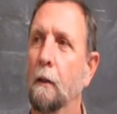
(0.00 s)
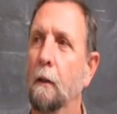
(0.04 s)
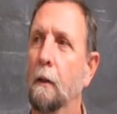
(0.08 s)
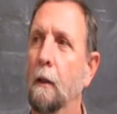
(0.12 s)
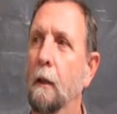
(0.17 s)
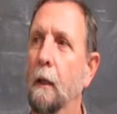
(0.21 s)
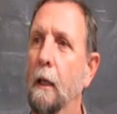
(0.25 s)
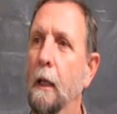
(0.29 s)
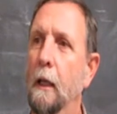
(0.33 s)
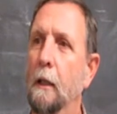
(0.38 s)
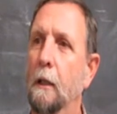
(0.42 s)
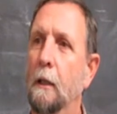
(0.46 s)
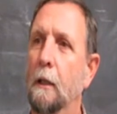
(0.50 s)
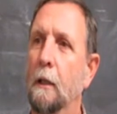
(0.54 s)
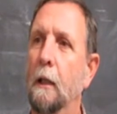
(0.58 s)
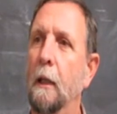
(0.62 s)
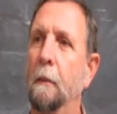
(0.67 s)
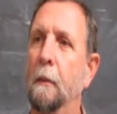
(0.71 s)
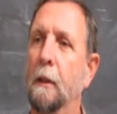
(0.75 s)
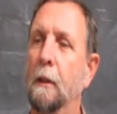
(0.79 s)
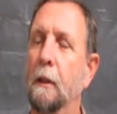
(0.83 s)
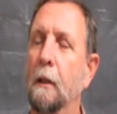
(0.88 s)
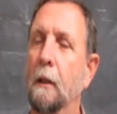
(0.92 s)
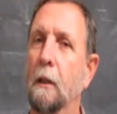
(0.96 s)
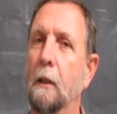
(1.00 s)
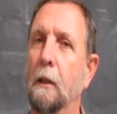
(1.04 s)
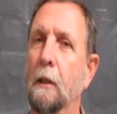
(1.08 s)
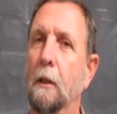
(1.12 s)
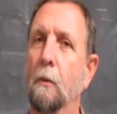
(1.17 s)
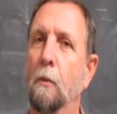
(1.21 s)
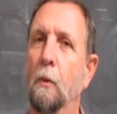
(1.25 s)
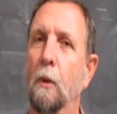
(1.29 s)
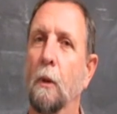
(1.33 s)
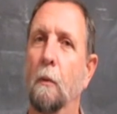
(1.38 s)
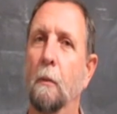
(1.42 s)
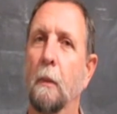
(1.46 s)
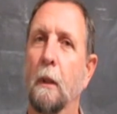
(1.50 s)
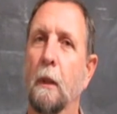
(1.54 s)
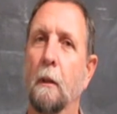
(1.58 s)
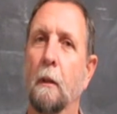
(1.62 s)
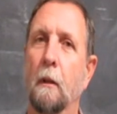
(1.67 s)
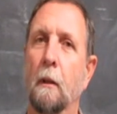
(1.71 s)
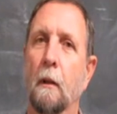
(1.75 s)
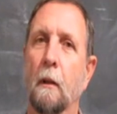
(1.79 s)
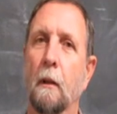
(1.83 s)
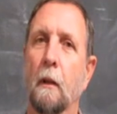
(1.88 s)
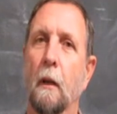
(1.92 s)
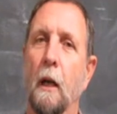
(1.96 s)
the less substance you will
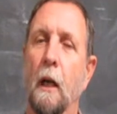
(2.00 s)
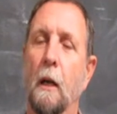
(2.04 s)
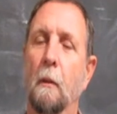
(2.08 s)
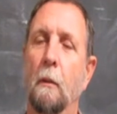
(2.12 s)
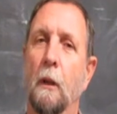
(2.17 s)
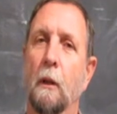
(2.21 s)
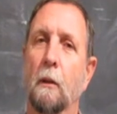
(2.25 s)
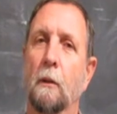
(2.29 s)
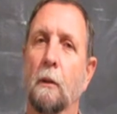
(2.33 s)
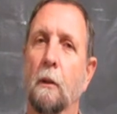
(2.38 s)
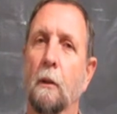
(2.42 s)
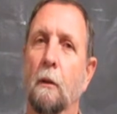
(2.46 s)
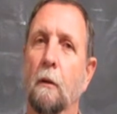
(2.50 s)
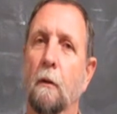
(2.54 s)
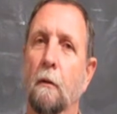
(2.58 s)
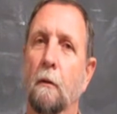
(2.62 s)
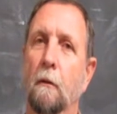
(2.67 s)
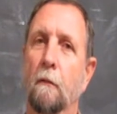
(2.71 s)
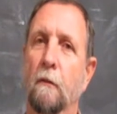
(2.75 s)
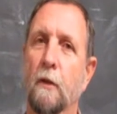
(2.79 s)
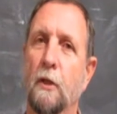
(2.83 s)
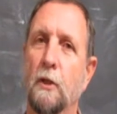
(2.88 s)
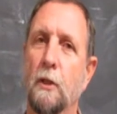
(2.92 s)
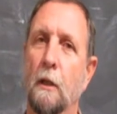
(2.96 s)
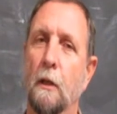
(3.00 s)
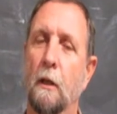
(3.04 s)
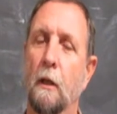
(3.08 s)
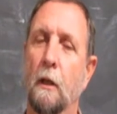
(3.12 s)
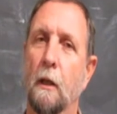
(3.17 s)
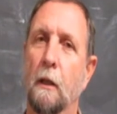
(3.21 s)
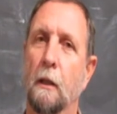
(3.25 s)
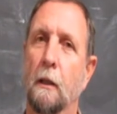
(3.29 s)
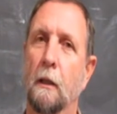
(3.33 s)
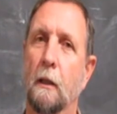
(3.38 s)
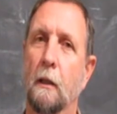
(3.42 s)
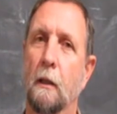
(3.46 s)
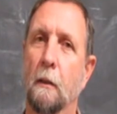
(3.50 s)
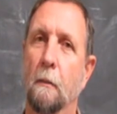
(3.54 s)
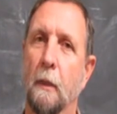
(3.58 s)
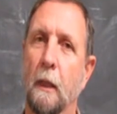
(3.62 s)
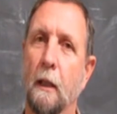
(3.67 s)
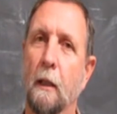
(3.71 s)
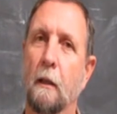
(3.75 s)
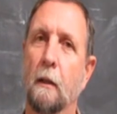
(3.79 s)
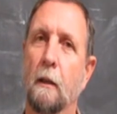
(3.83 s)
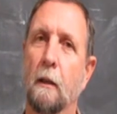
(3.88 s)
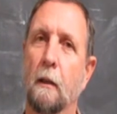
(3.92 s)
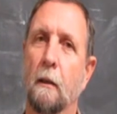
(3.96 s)
be able to visualize, and the
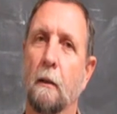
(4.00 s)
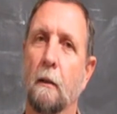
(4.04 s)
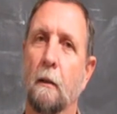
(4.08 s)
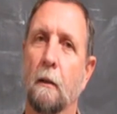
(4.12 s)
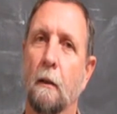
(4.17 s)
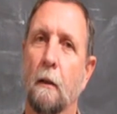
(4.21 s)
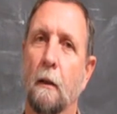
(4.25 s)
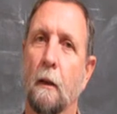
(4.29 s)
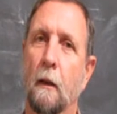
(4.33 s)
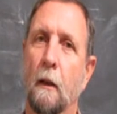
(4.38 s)
bigger the